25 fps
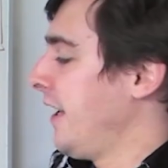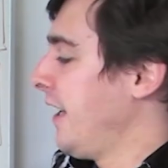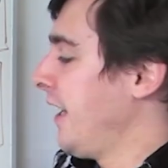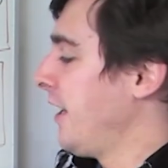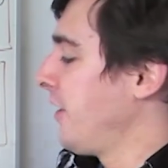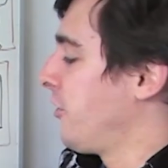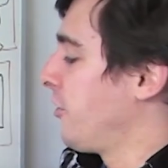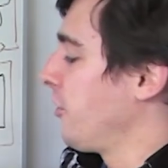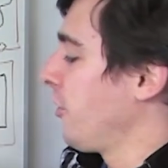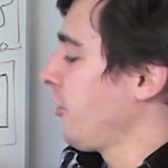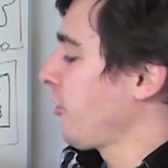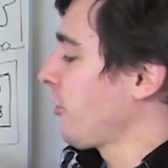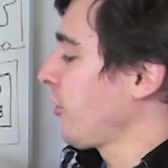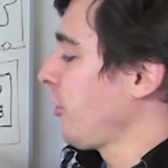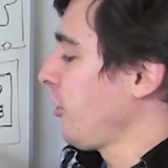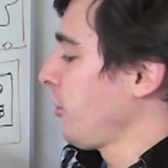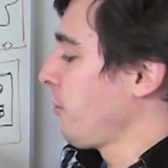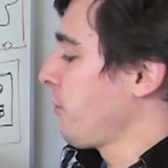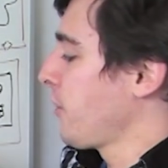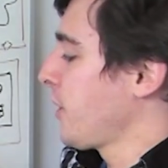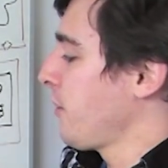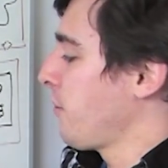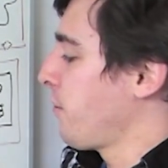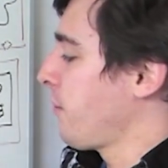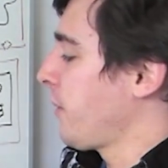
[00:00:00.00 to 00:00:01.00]
It's just going
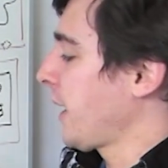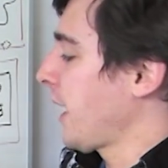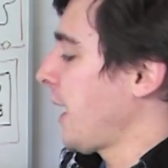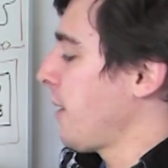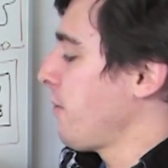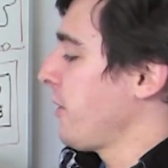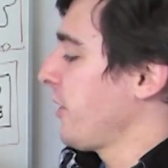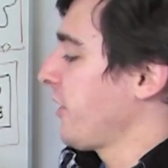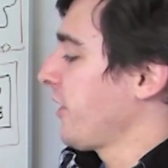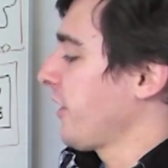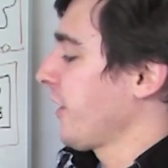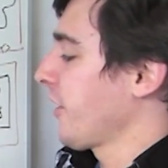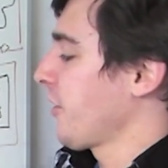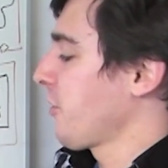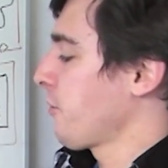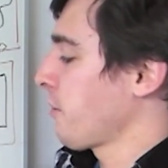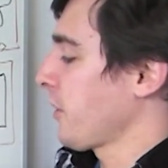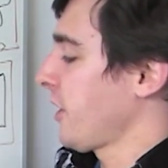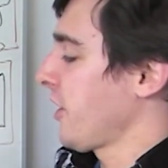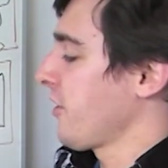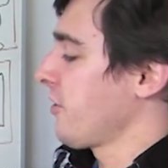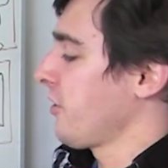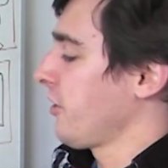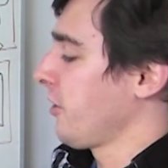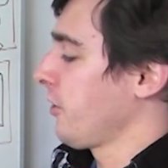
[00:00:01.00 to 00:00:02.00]
to be a parameter
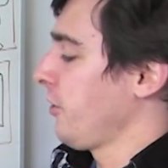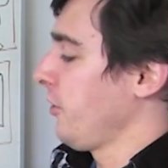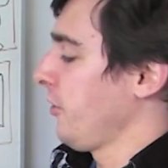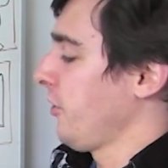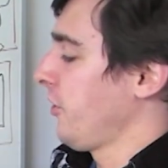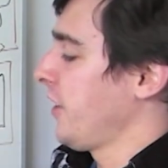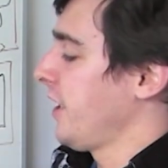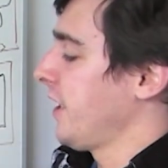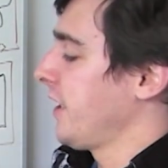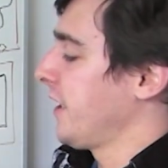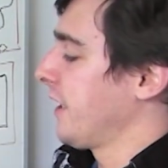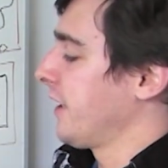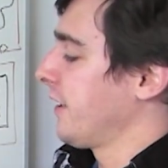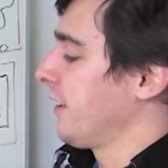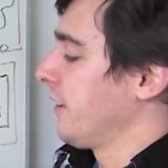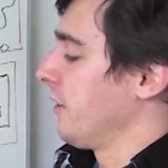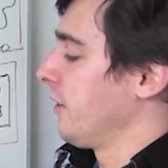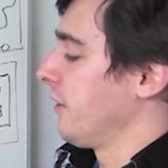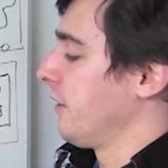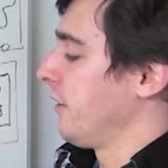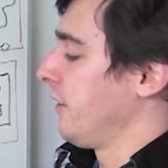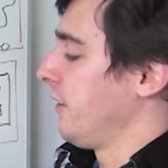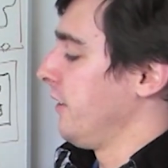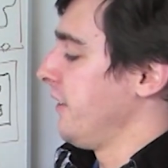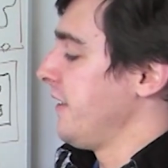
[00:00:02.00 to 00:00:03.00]
expression containing
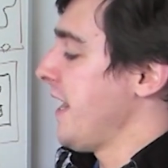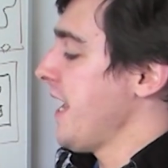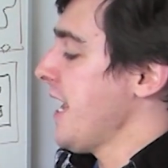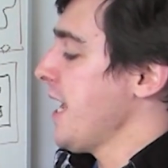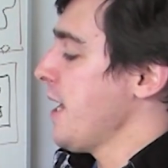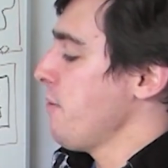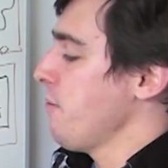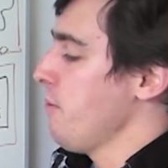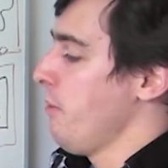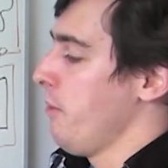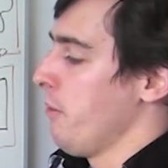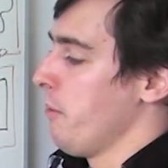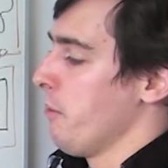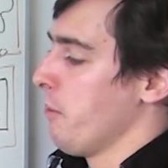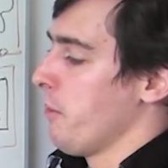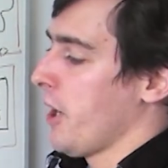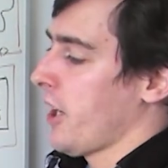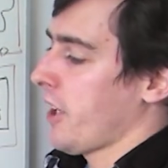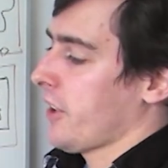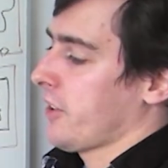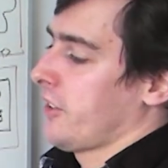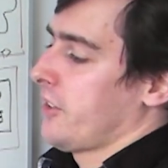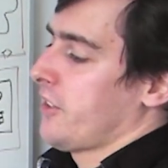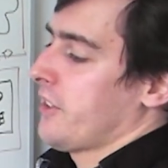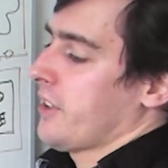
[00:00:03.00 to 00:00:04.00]
the name
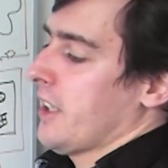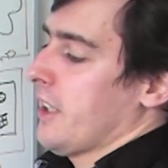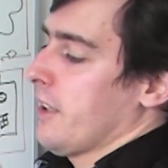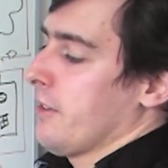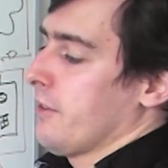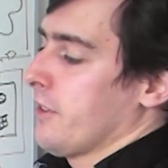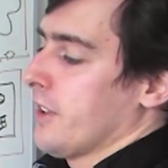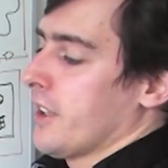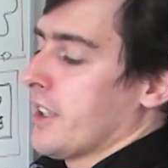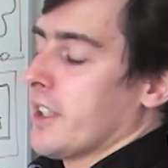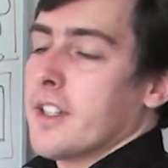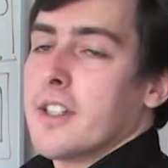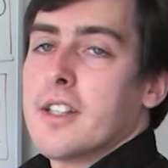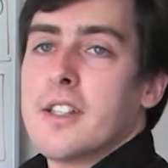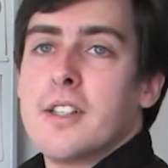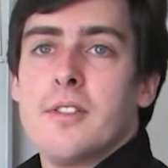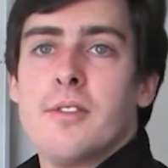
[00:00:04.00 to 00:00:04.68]
Bart traffic.